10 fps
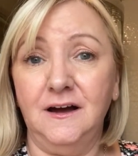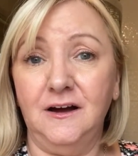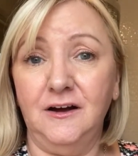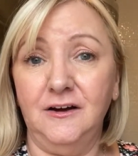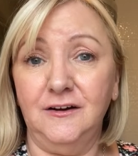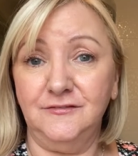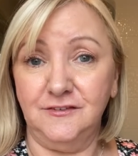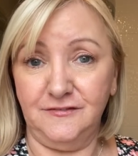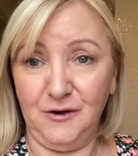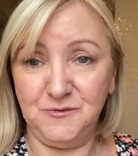of the
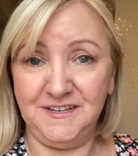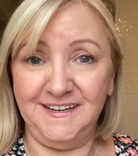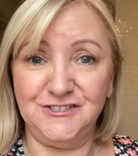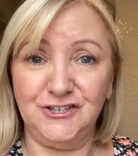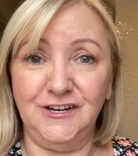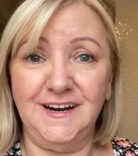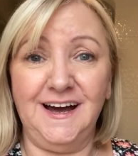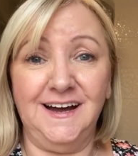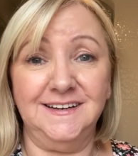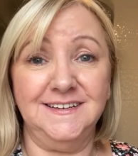foundation,
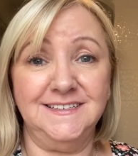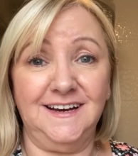and